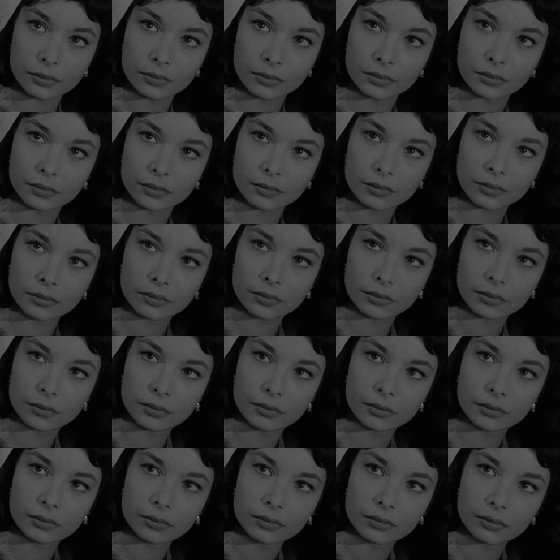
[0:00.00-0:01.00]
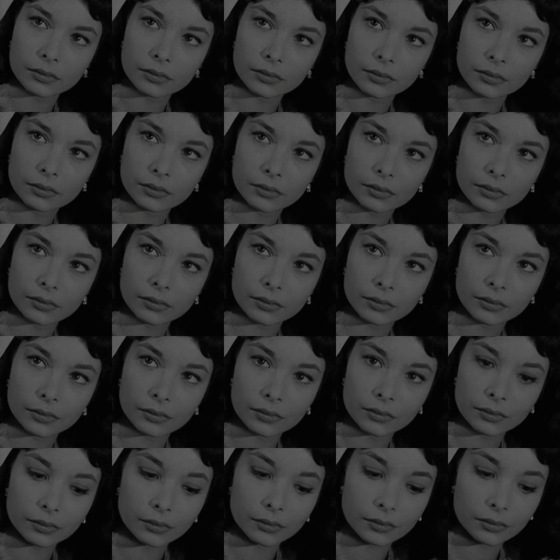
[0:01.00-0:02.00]

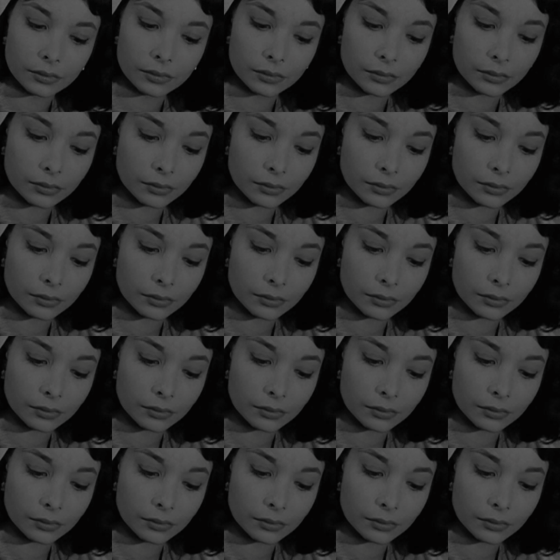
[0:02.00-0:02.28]
Nobody speaks.